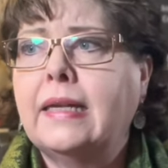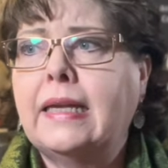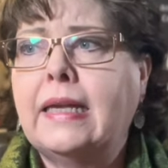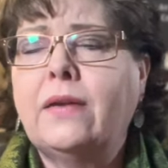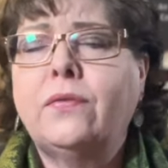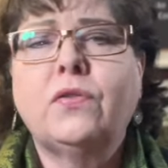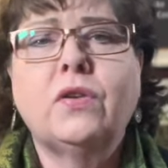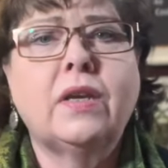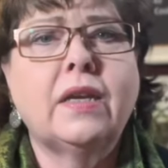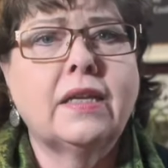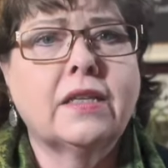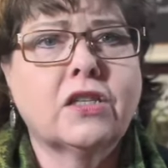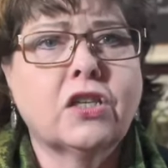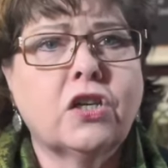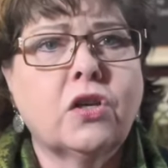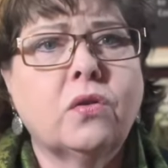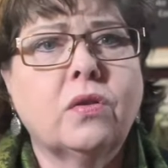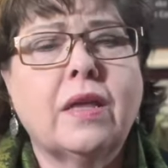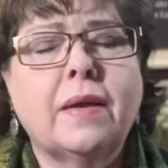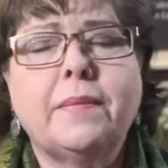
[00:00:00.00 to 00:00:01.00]
If you need to
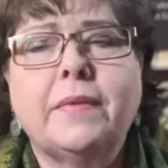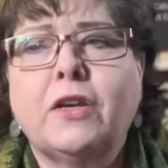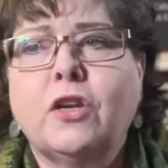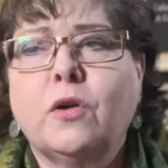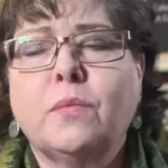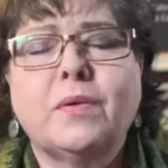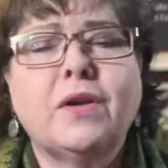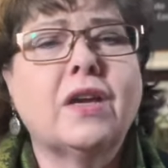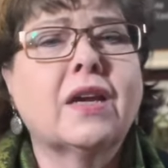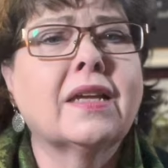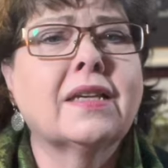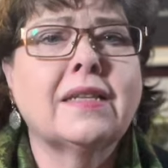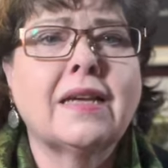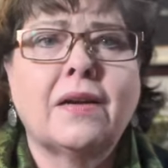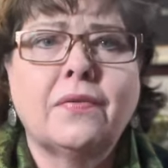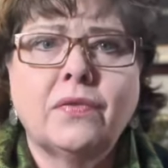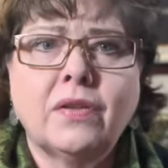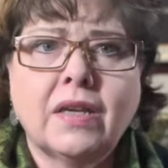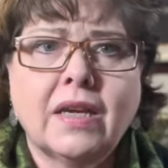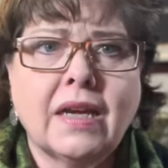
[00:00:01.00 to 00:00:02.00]
know, let me know. But you can
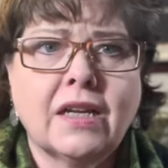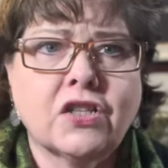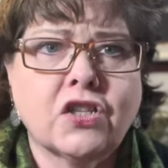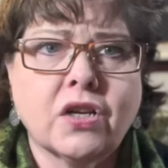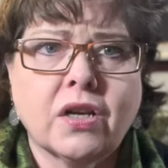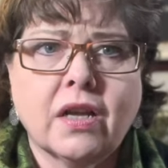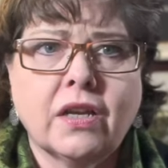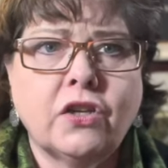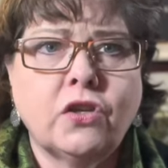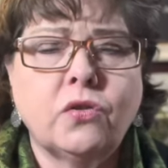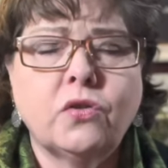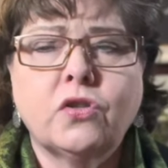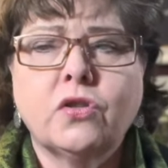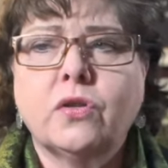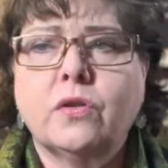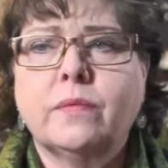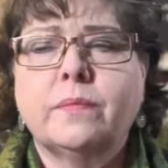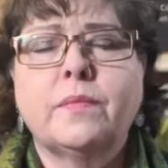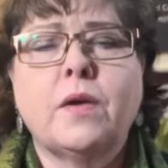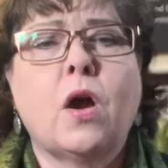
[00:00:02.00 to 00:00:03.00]
definitely catch it on
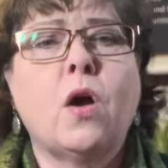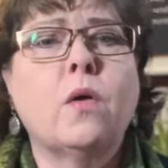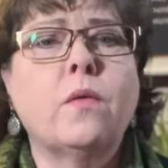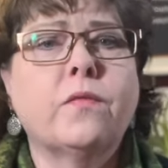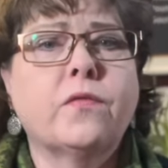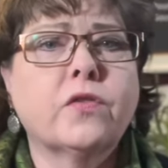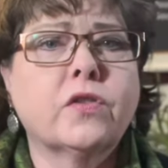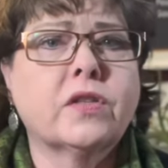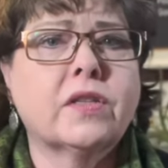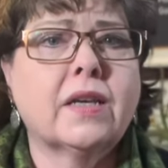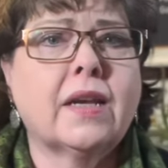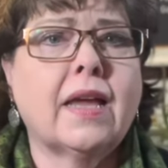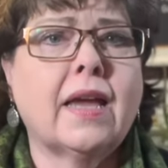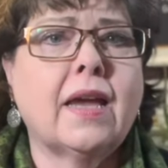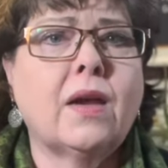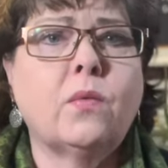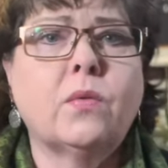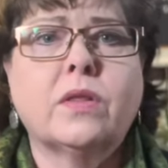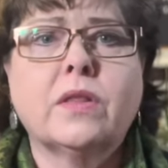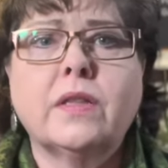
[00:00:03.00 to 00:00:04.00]
YouTube. Hope for
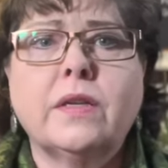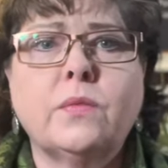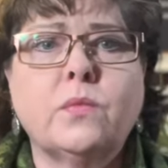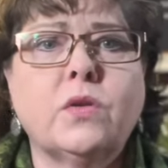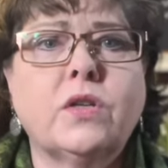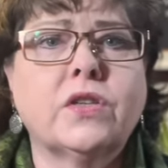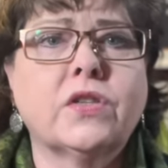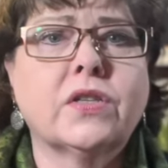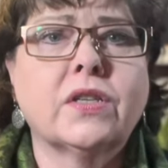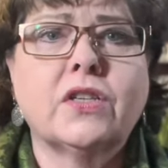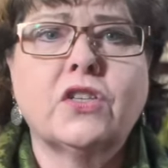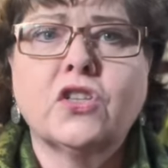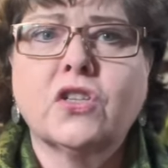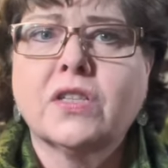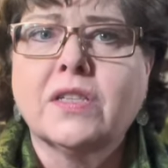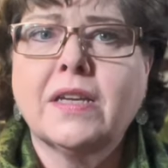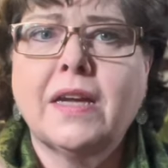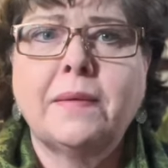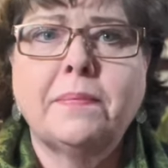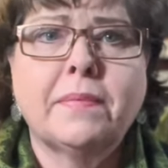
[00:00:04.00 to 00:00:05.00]
Today with Lynn Wilson.
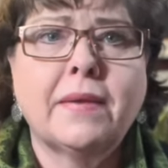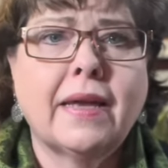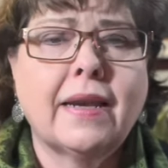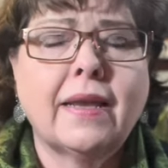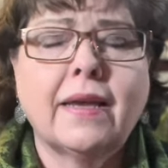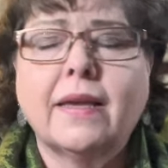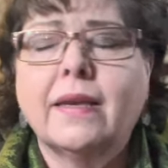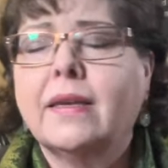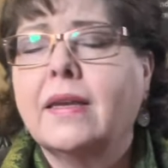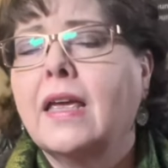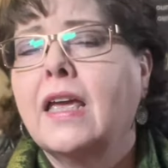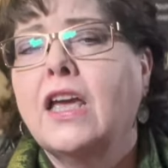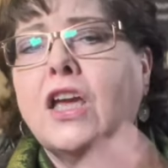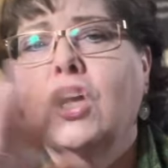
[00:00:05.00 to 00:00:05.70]
Just type that in.